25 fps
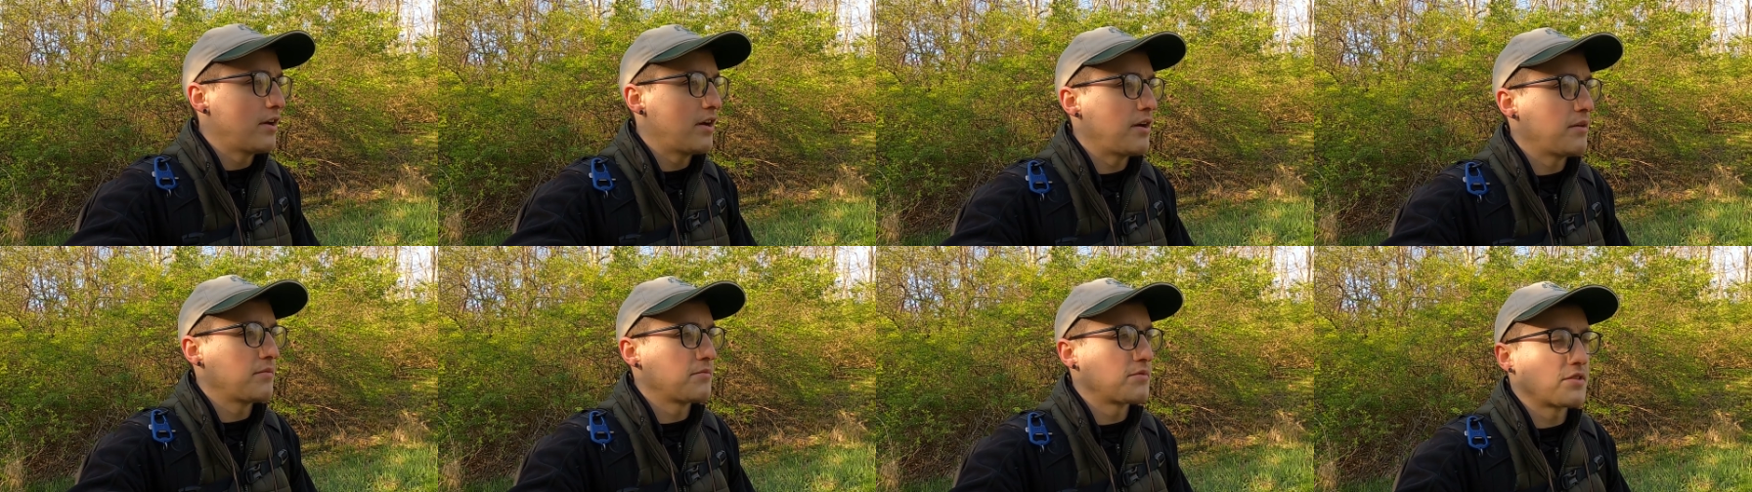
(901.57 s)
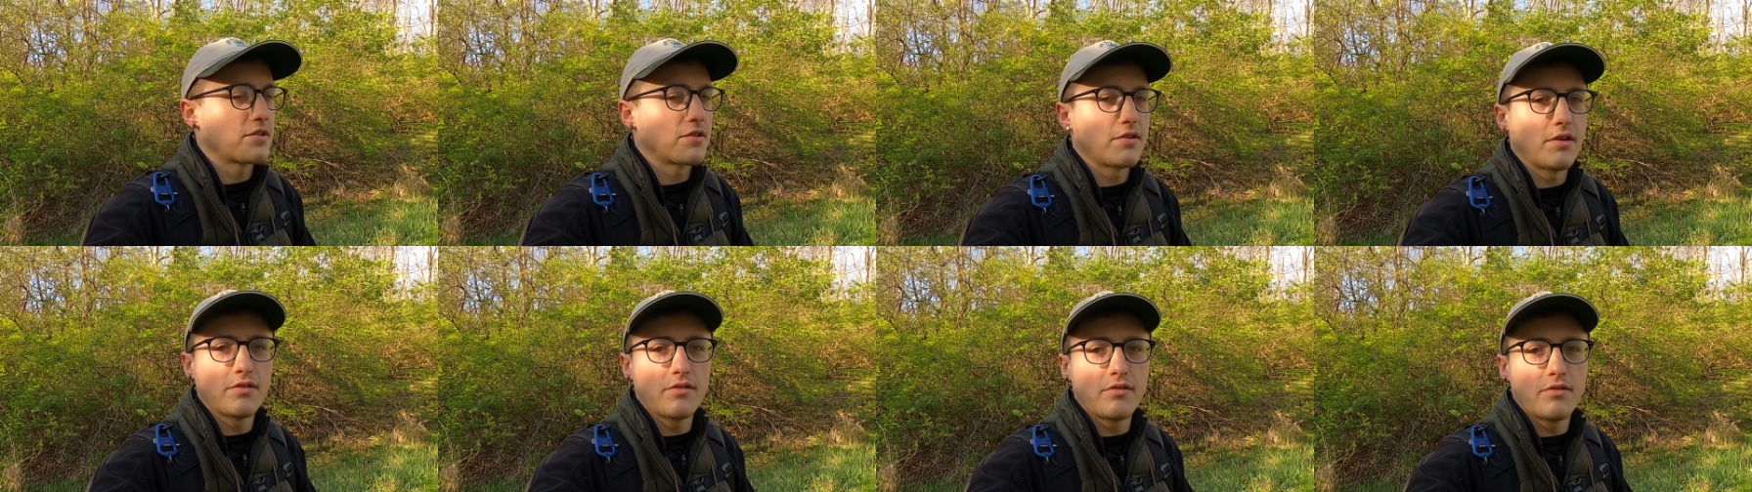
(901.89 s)
um,
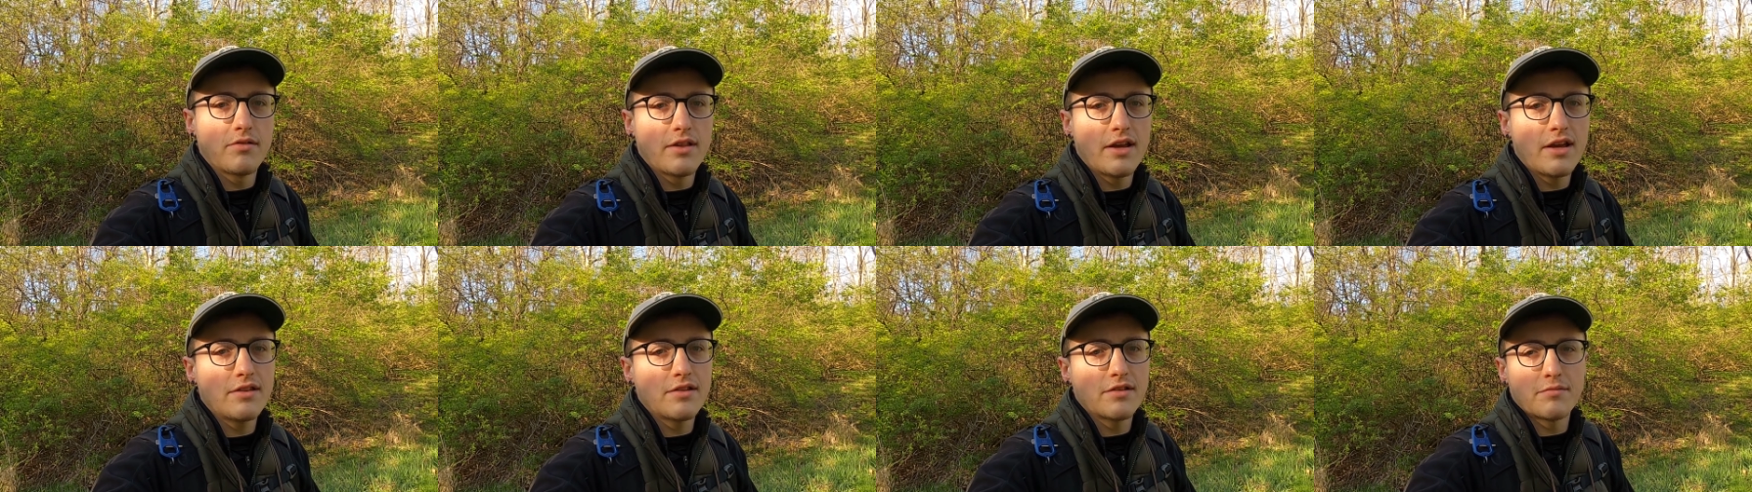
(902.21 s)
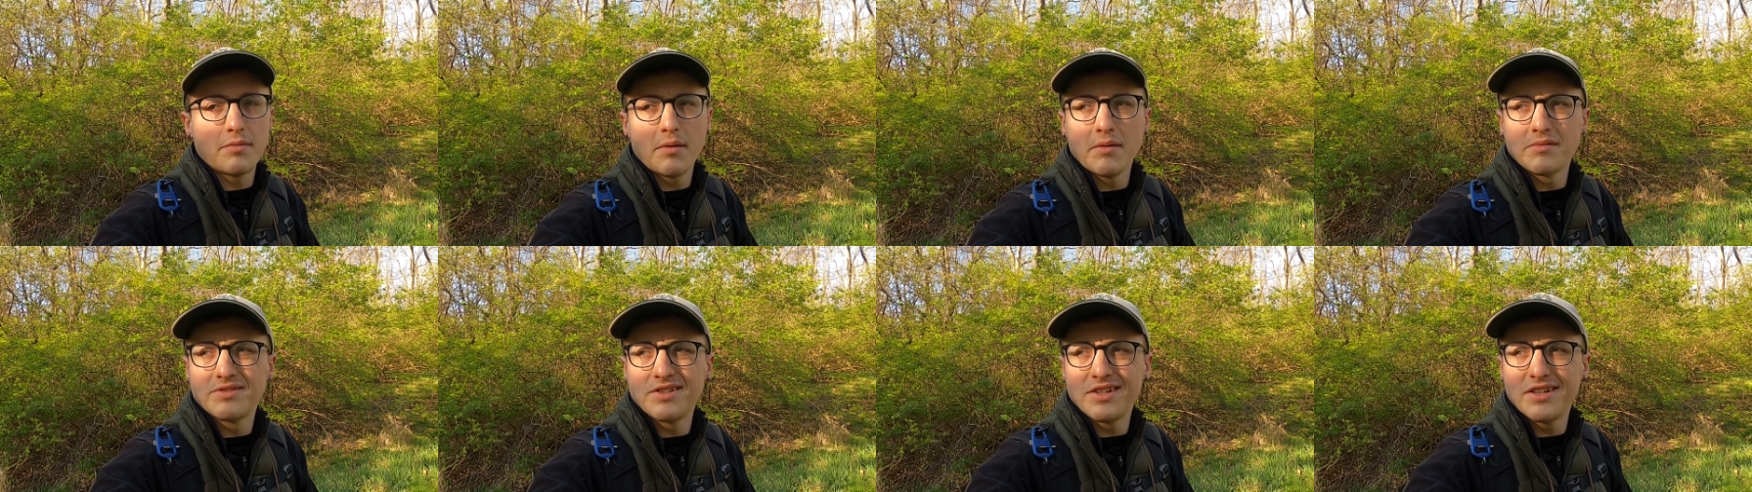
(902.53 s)
so other than that that's
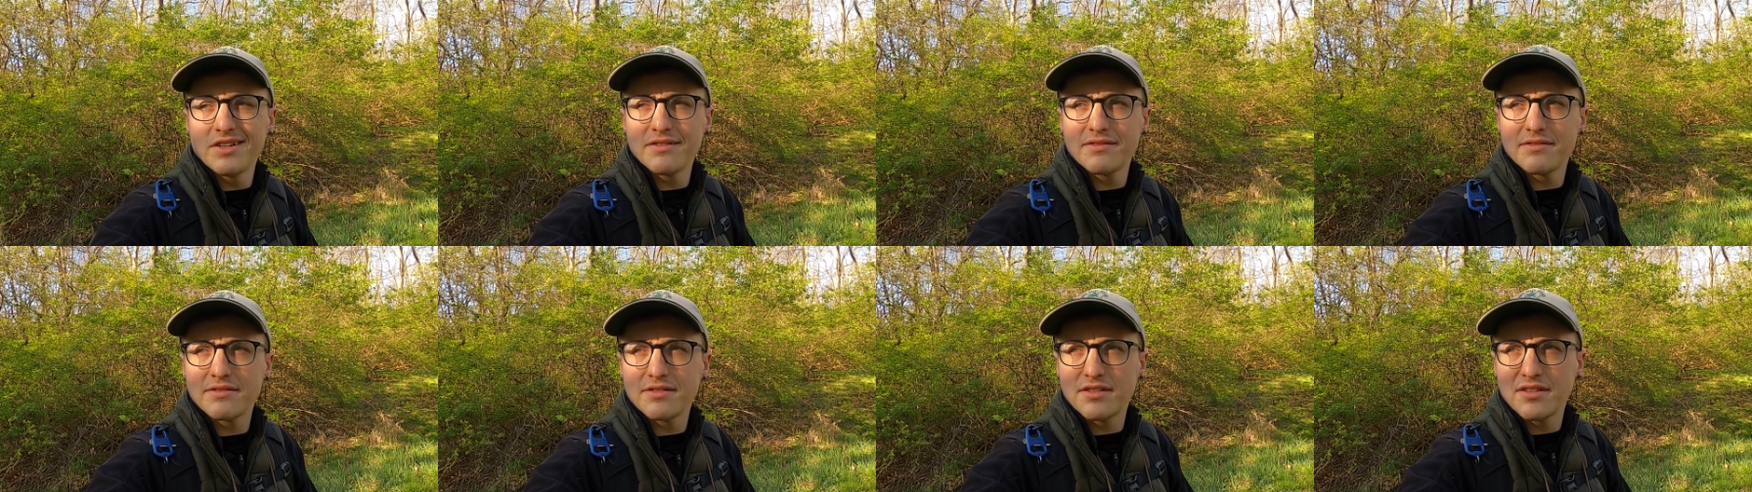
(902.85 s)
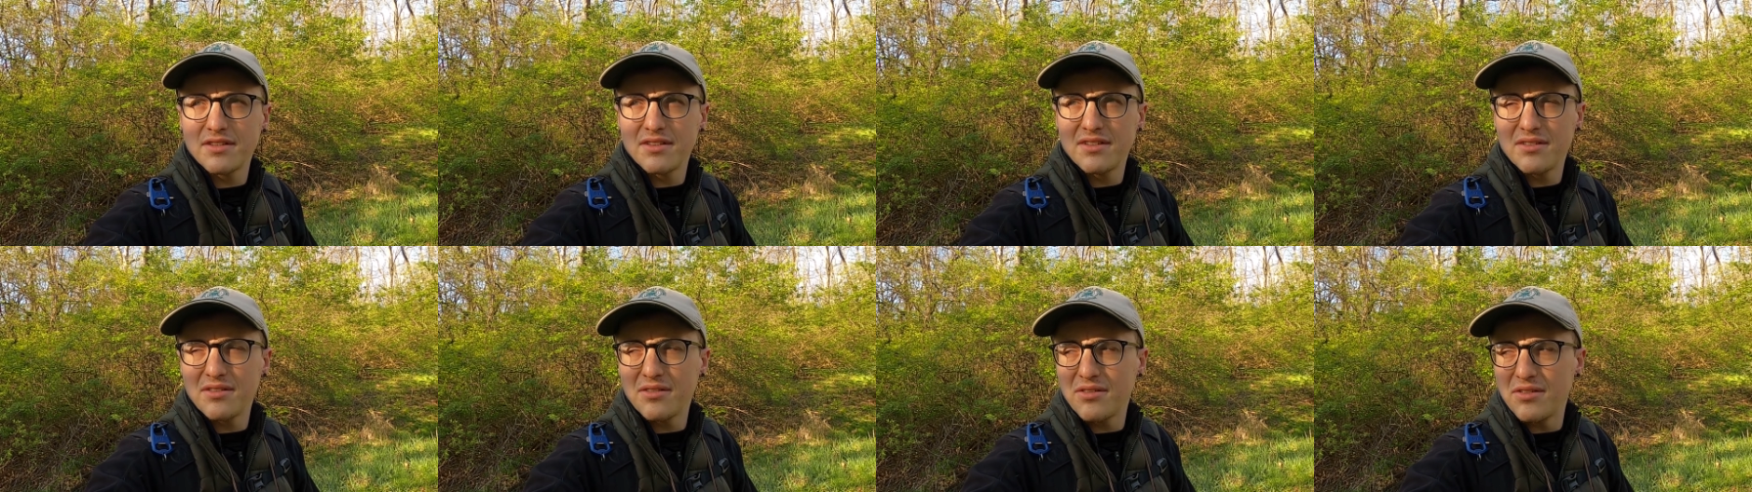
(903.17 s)
pretty much it
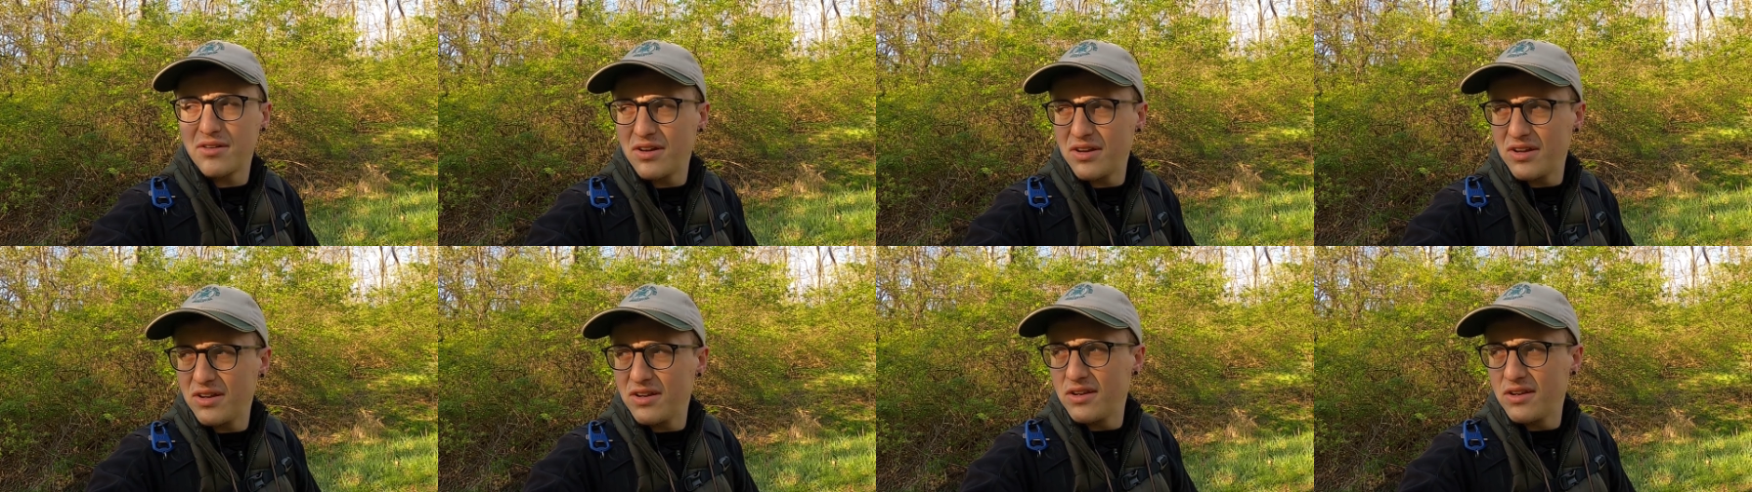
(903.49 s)
so